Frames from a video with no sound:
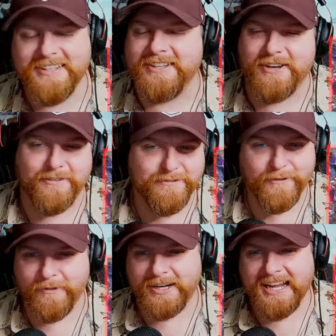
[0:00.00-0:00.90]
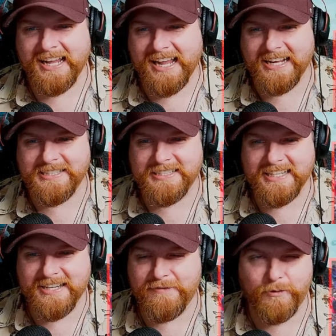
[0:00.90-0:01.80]
you know, 4K
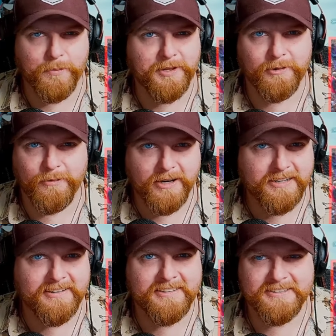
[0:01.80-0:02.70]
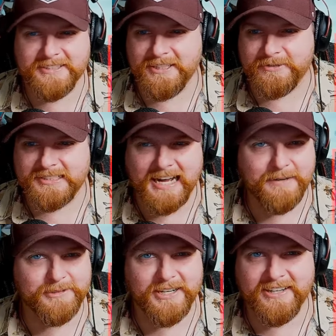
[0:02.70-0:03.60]
HD Formula One, you know, time
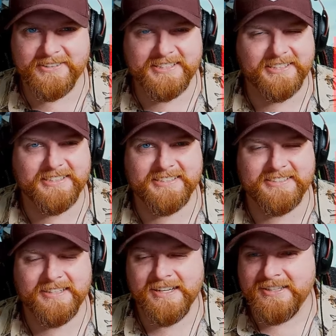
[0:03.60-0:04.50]
trials or just,